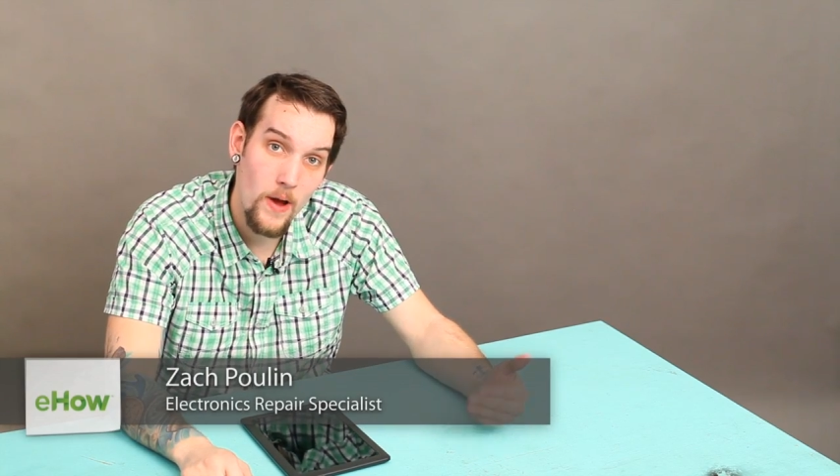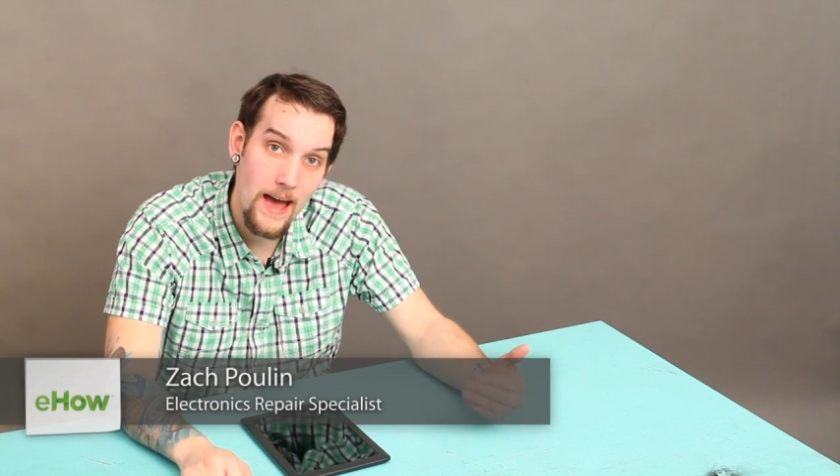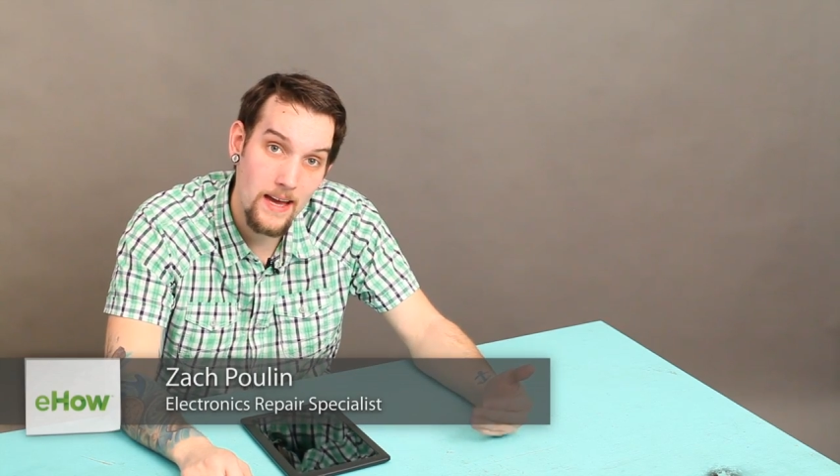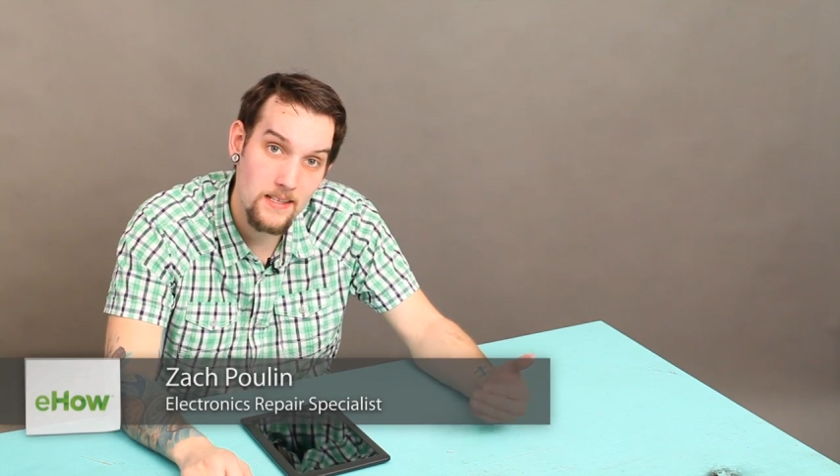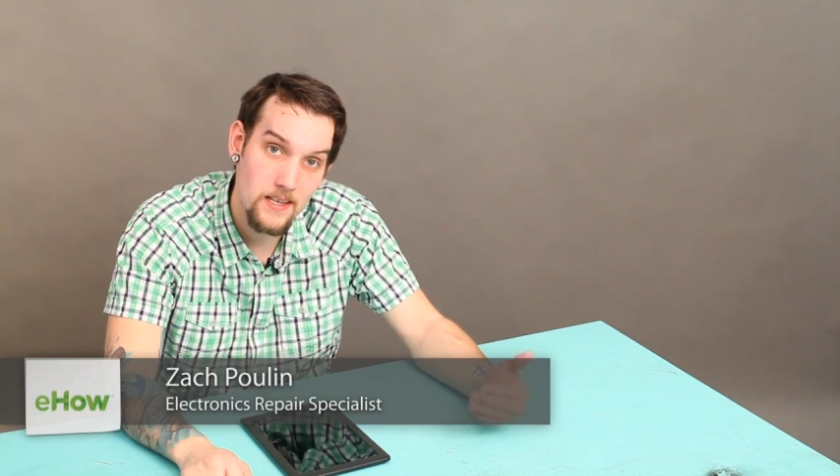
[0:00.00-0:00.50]

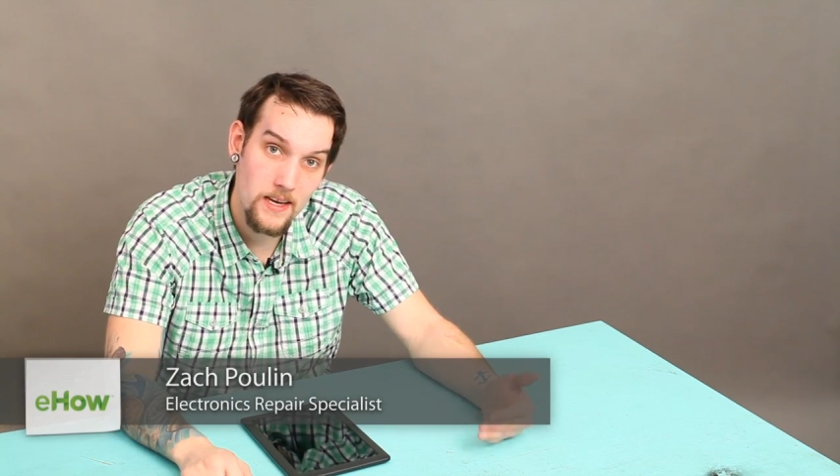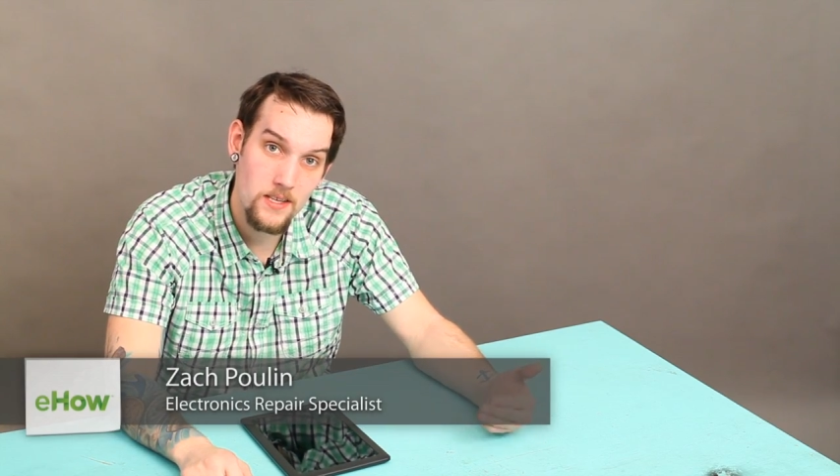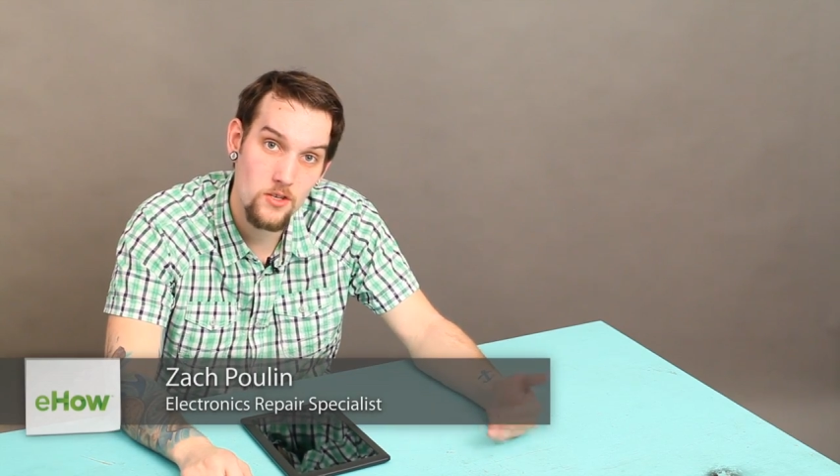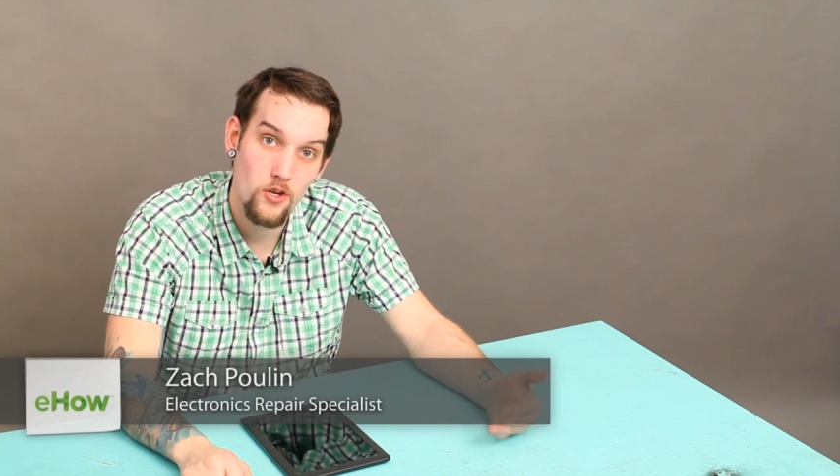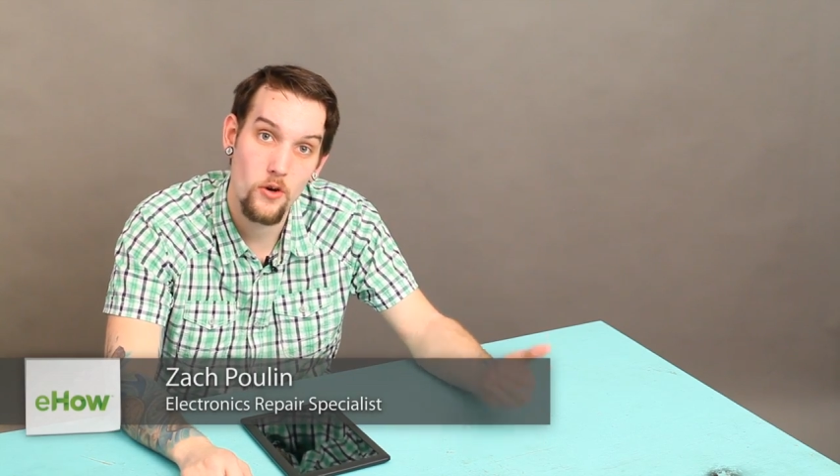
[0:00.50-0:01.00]

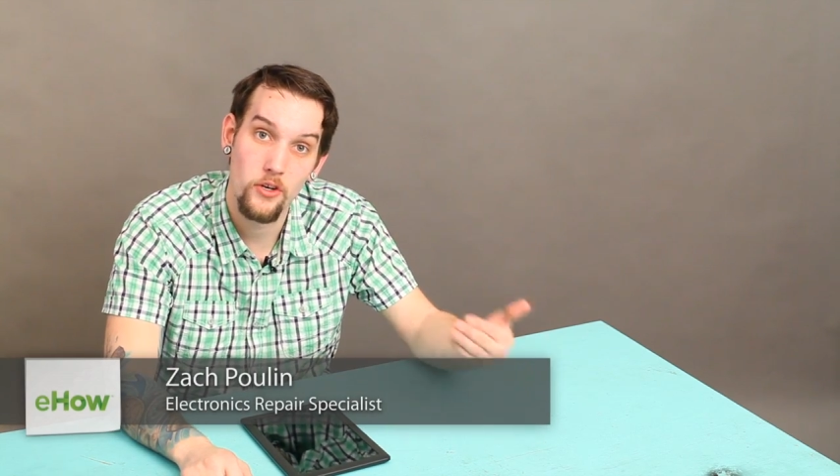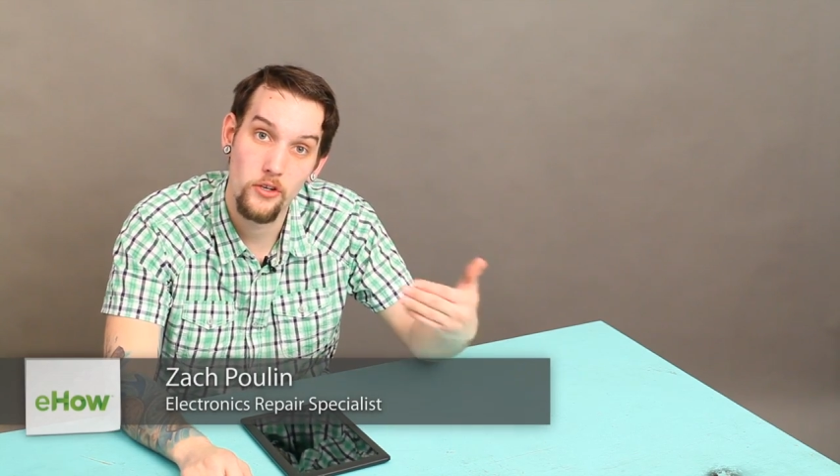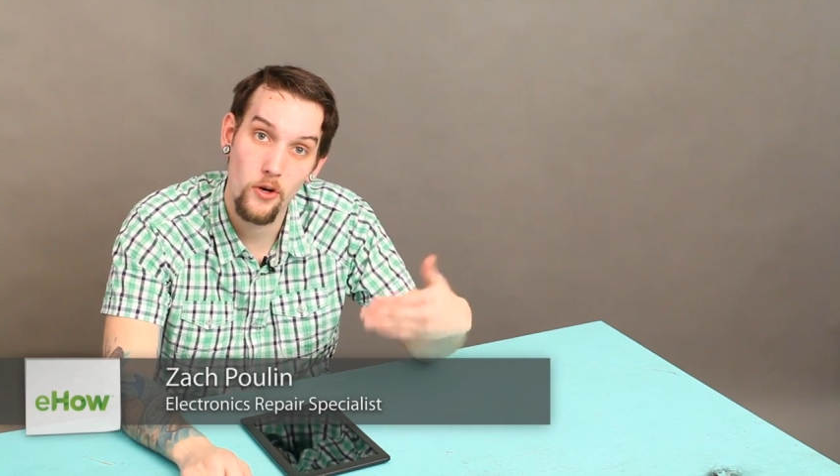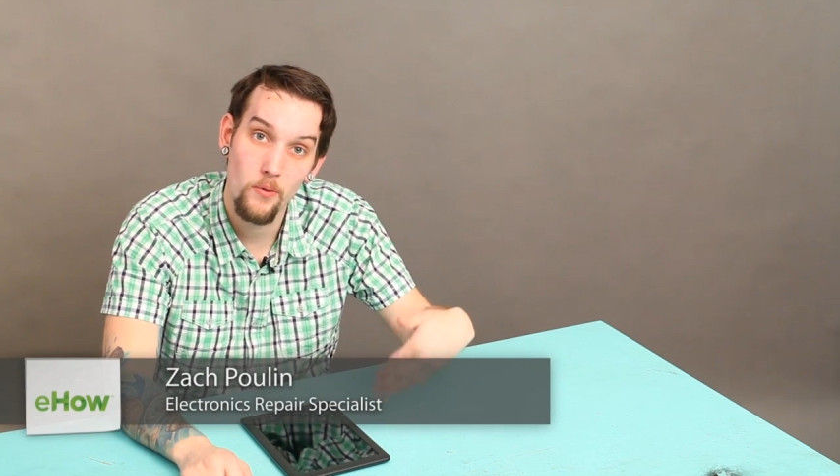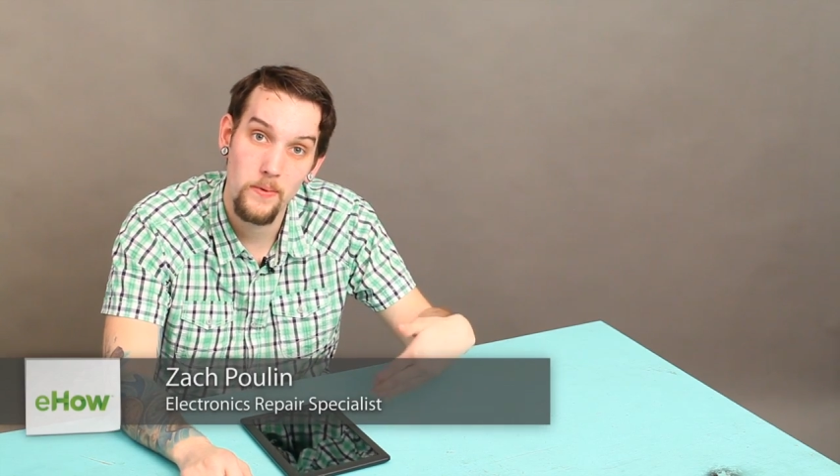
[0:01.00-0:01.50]
access your
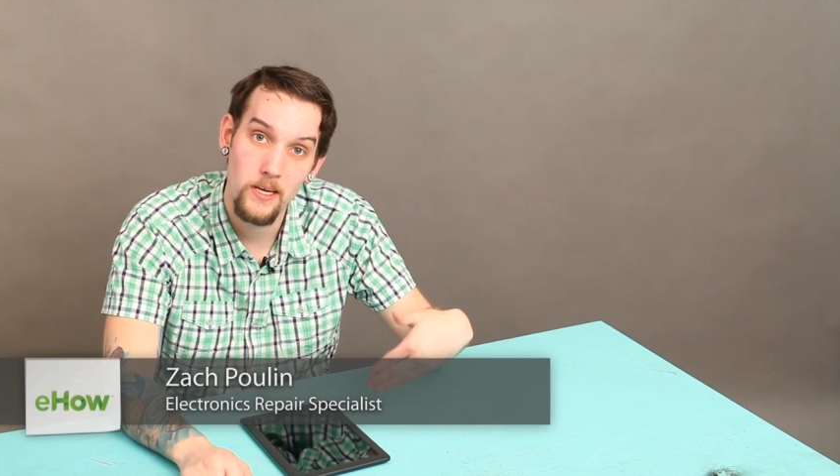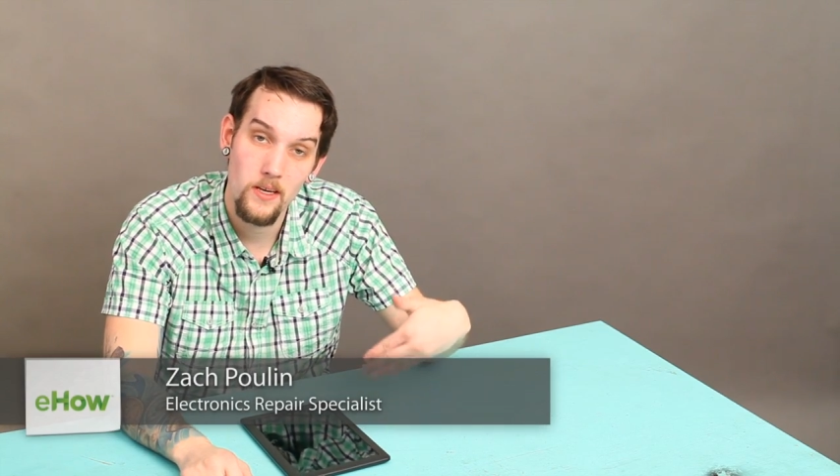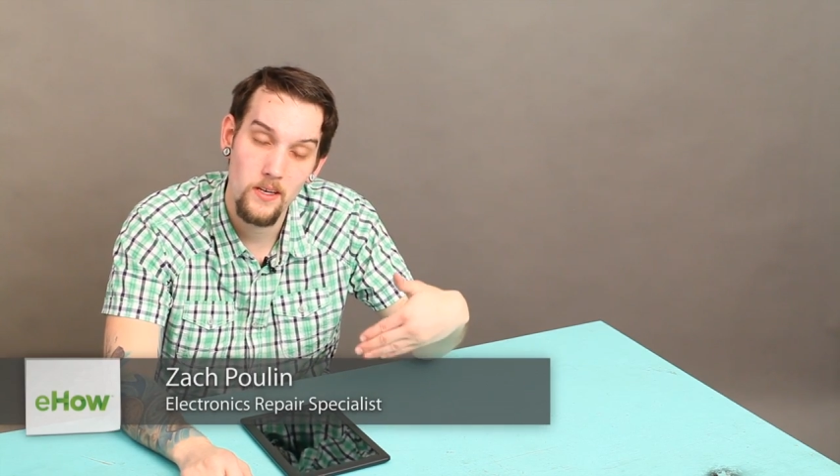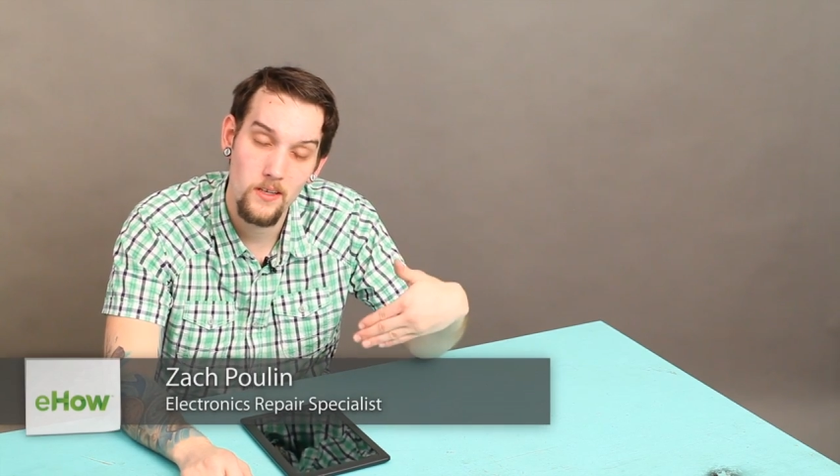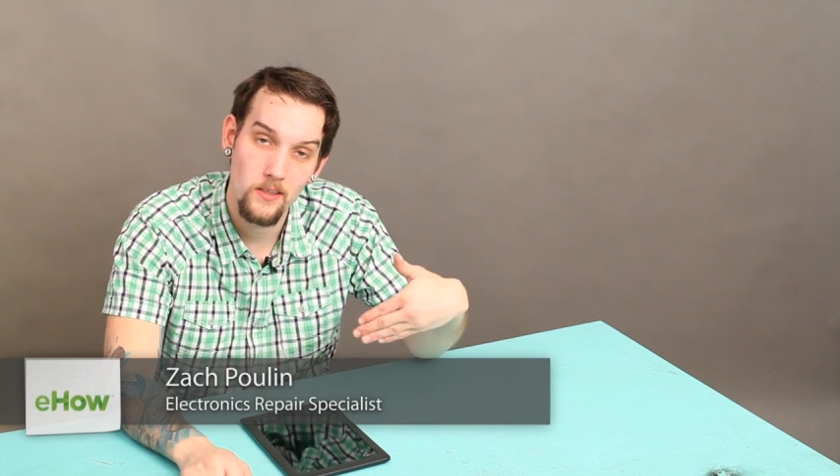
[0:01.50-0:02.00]

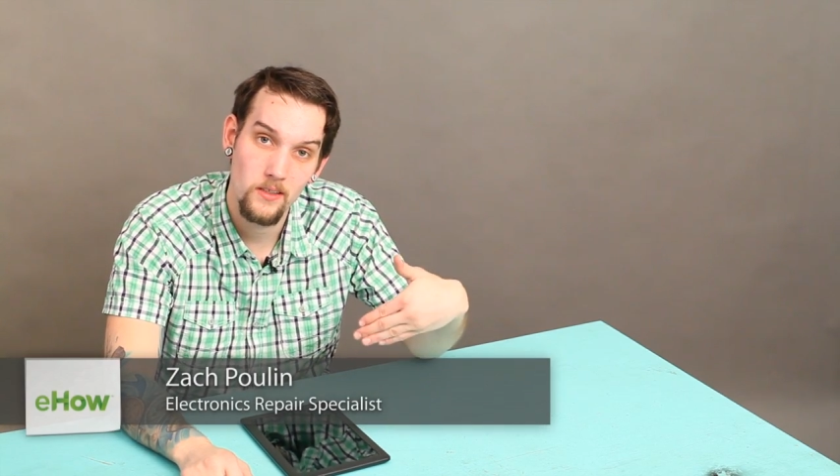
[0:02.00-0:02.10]
Adobe